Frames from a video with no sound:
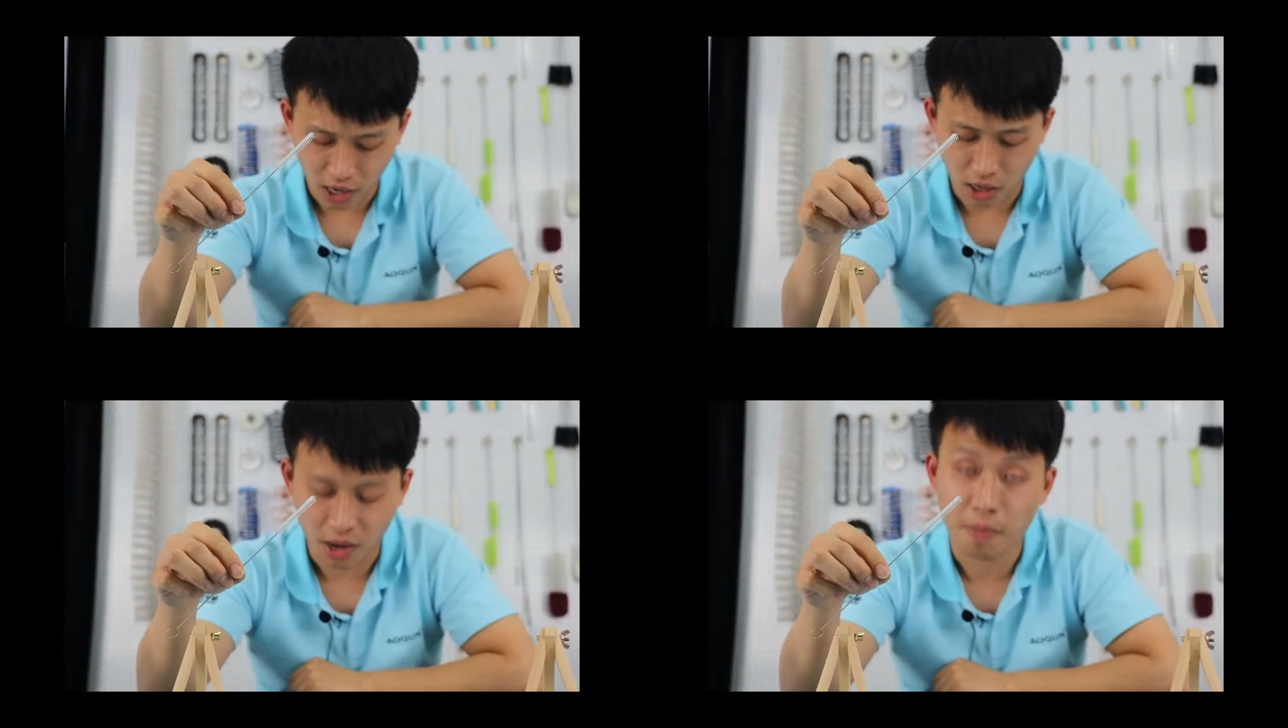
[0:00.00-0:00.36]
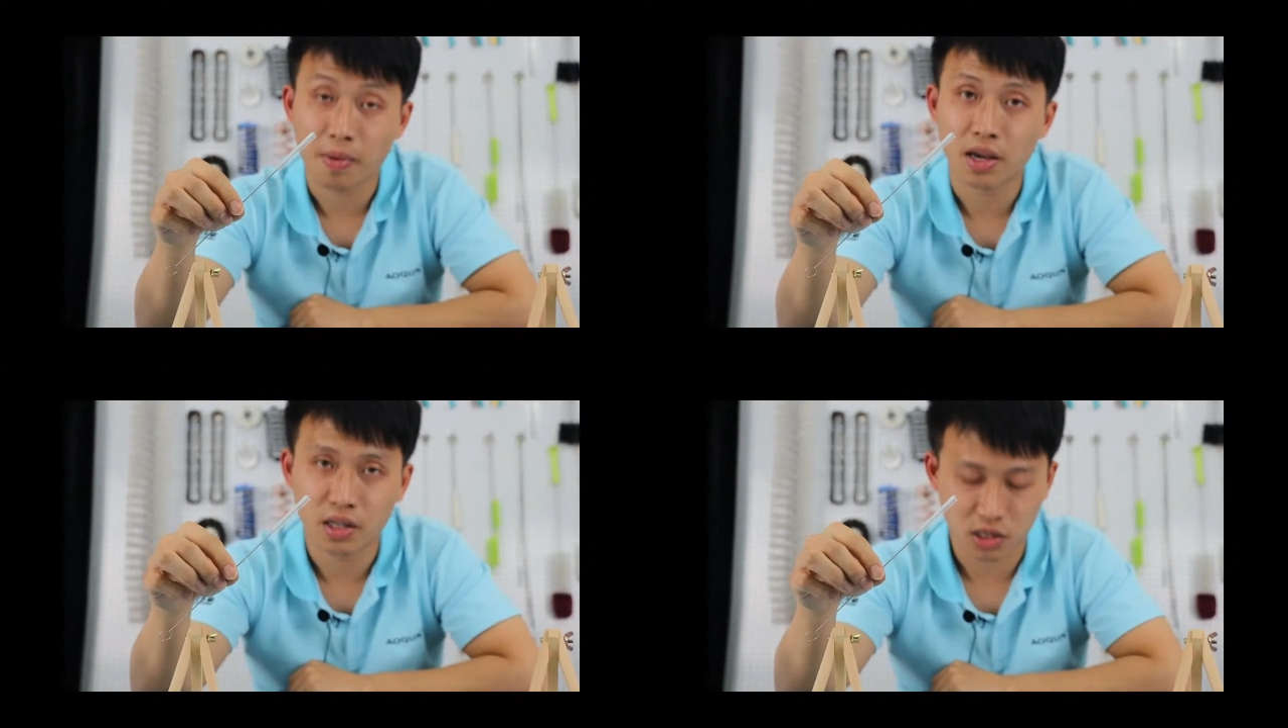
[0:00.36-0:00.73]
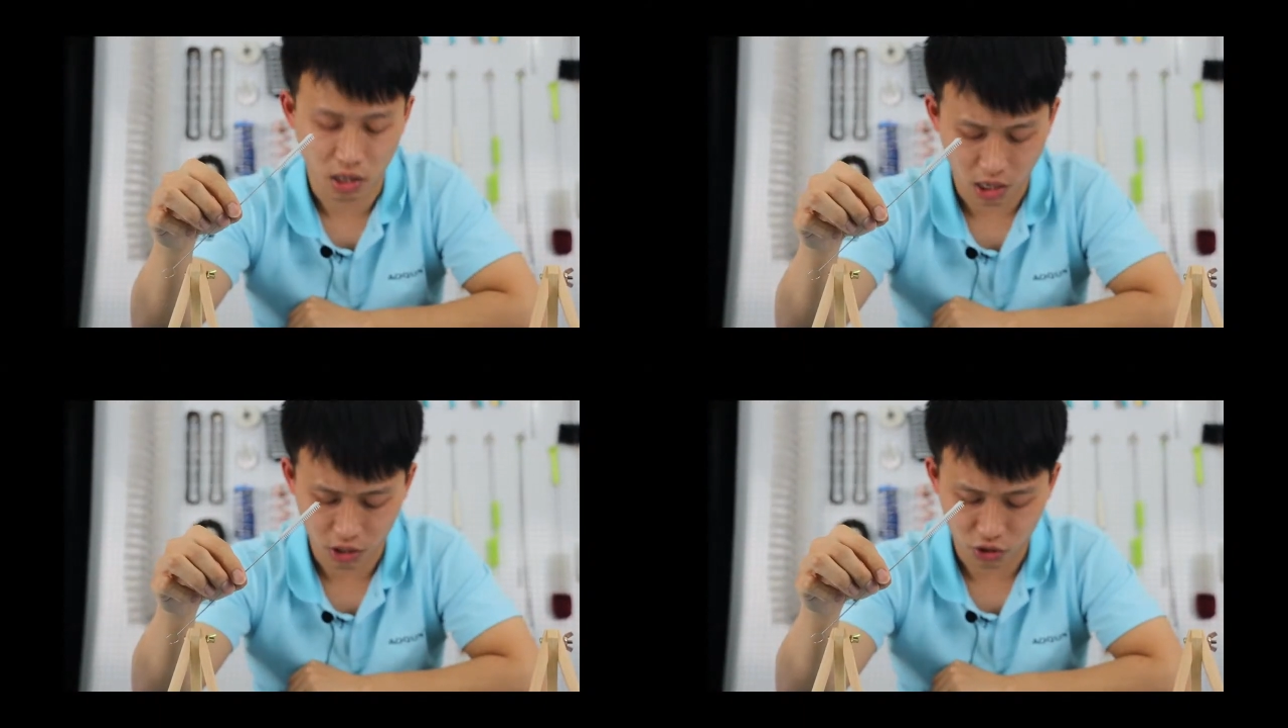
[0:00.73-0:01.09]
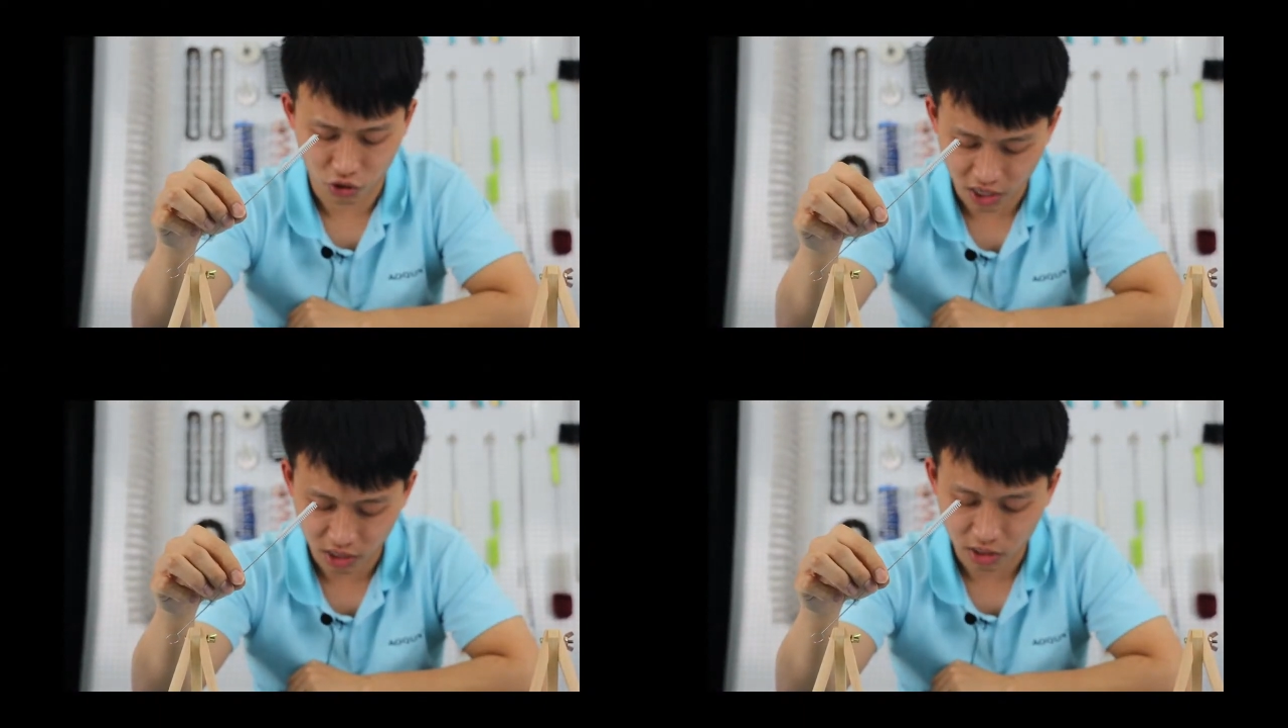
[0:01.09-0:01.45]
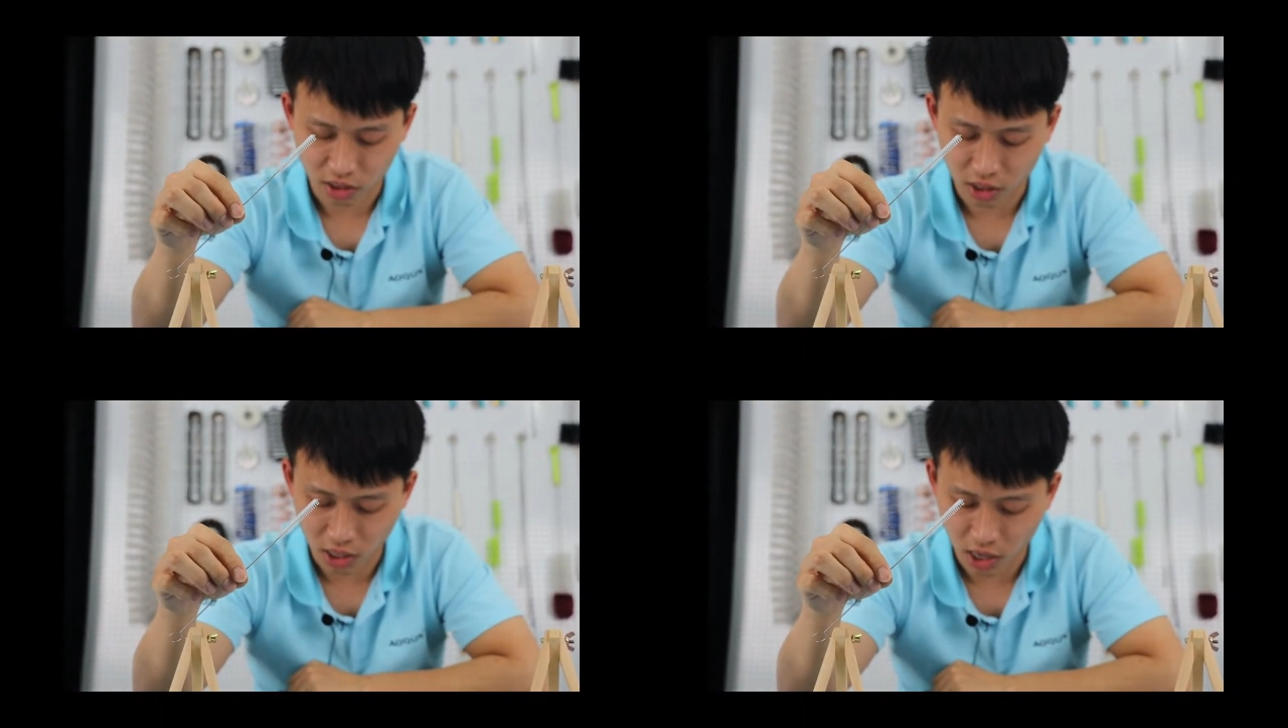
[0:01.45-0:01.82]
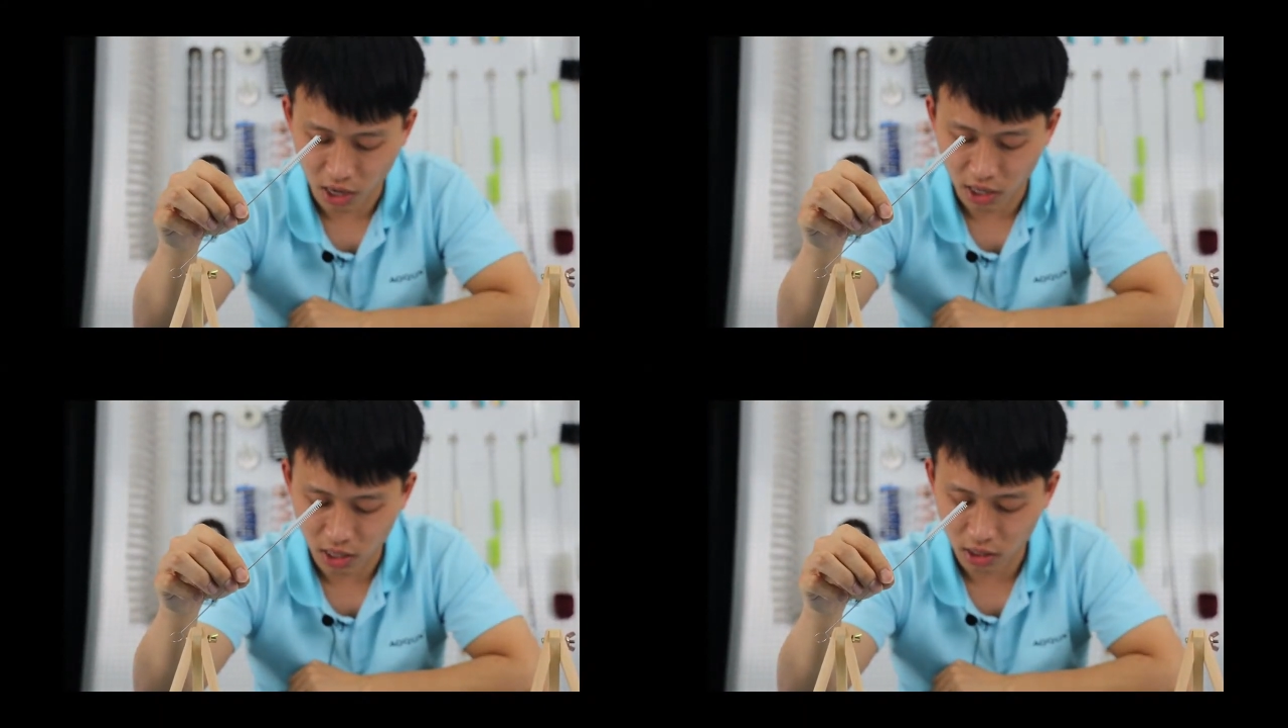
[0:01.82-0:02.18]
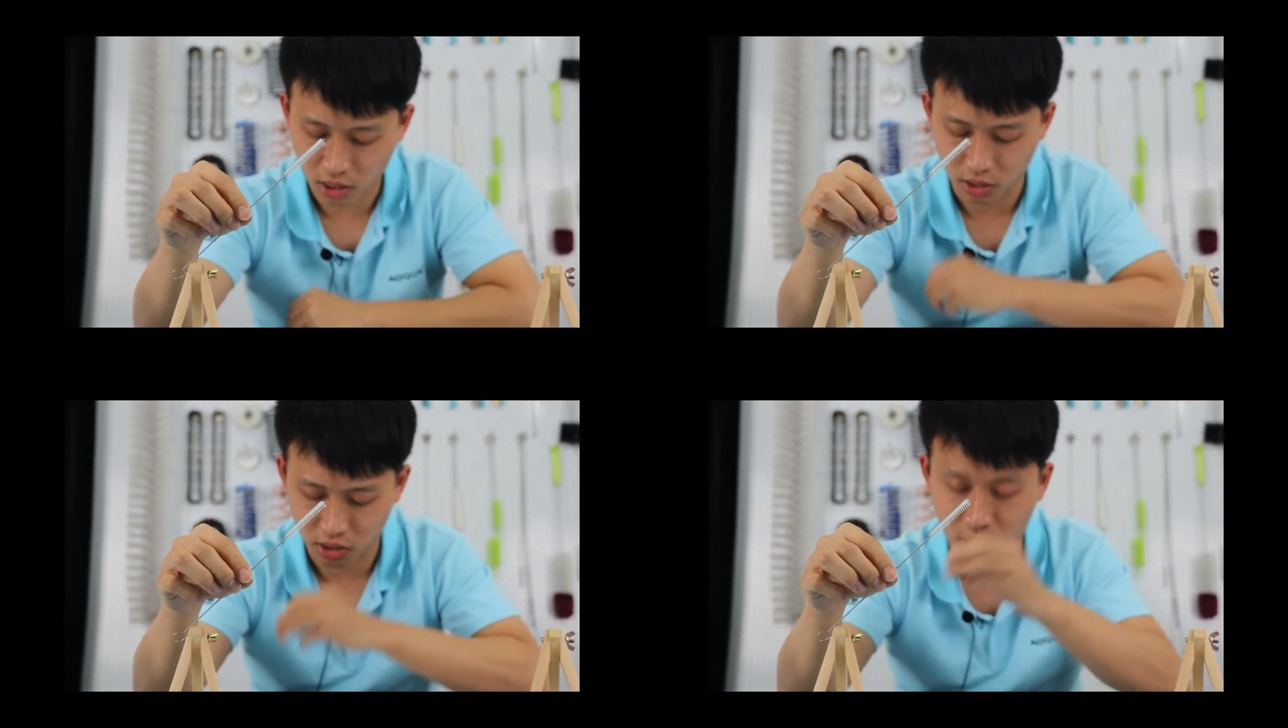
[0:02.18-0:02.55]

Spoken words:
It means it just cut the